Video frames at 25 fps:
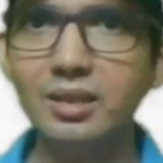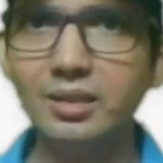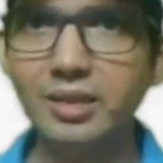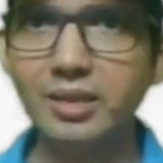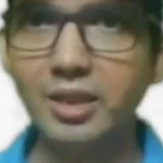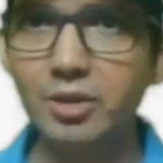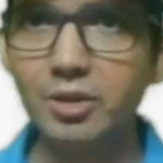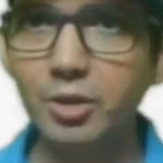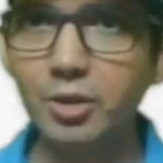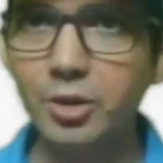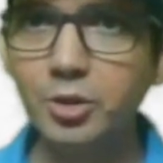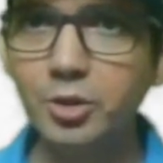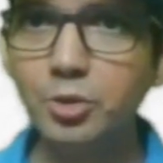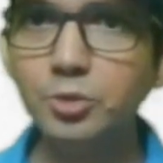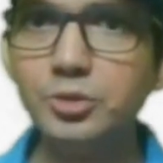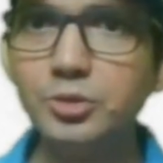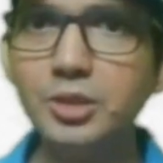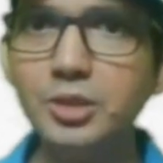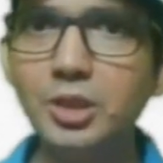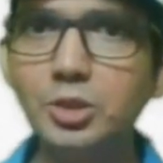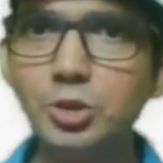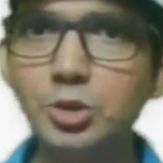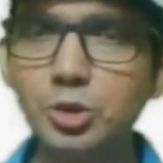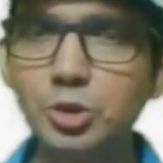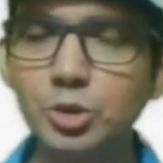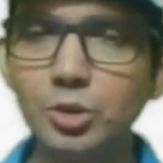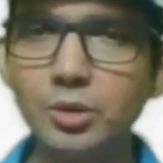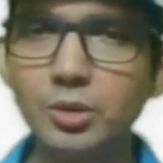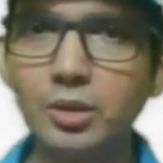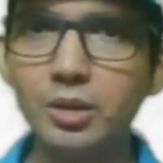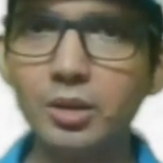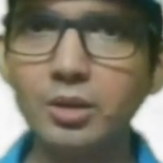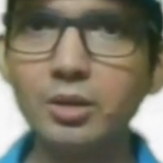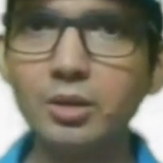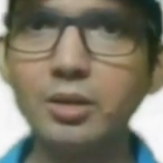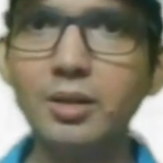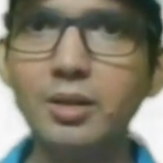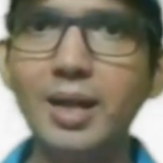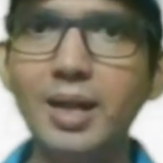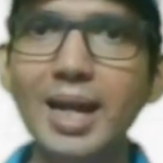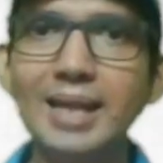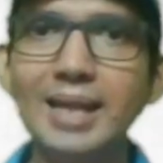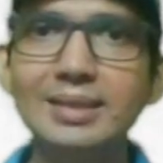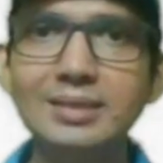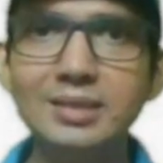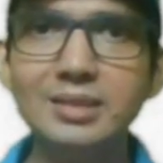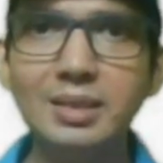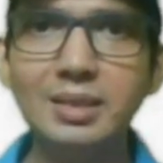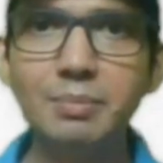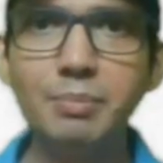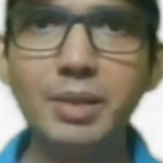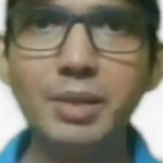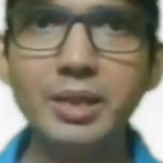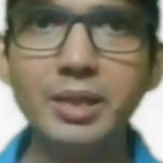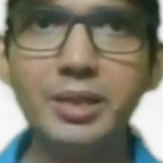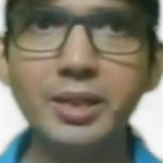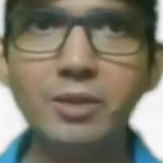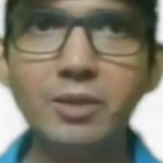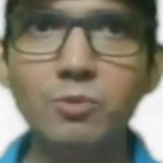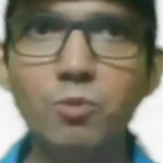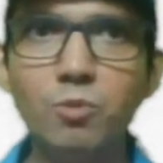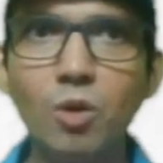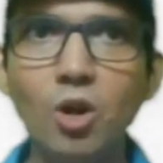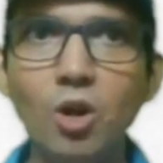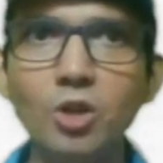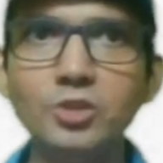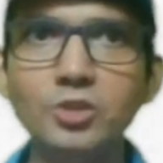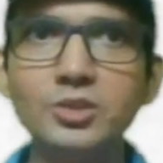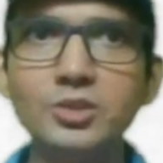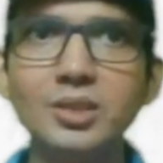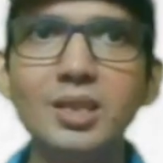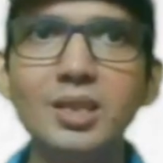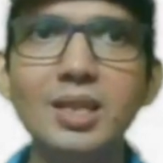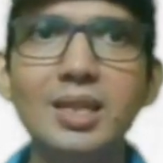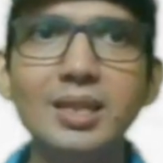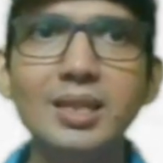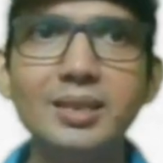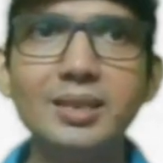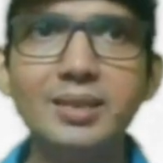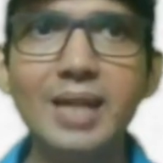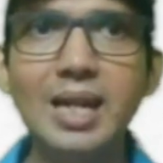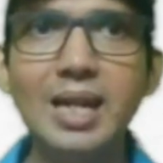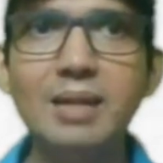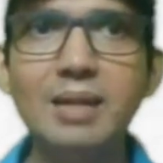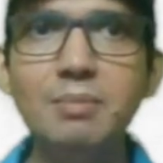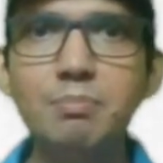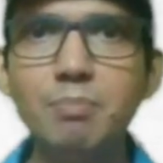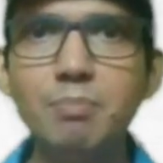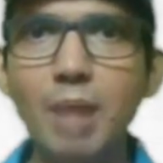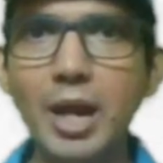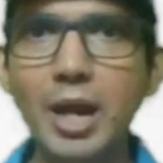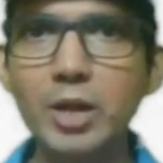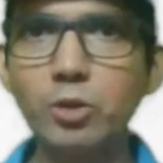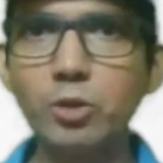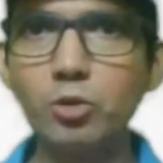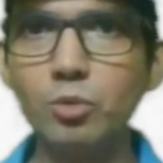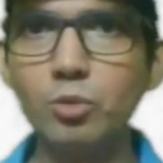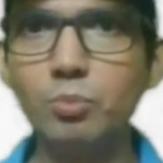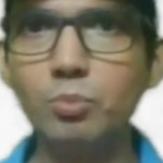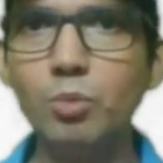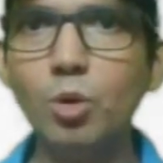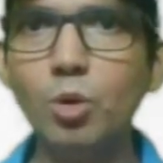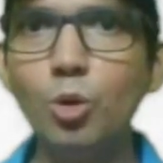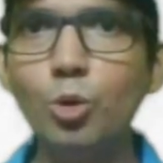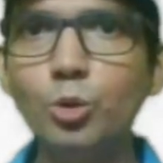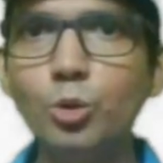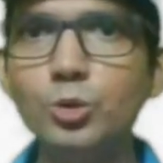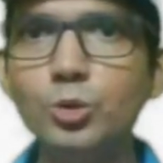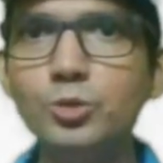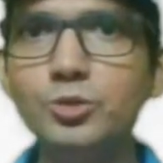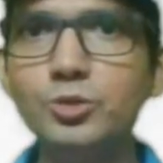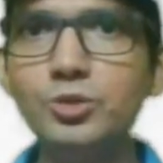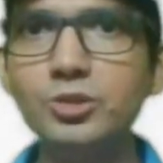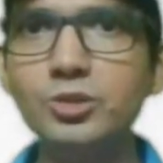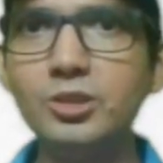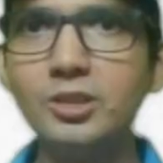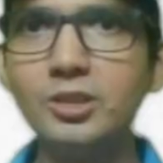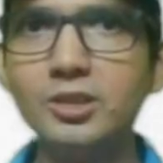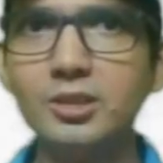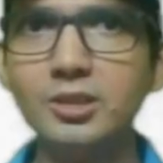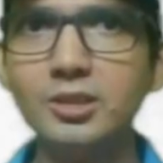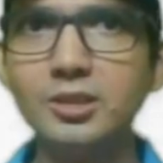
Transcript: the reducing sugar estimated was 10 micromoles.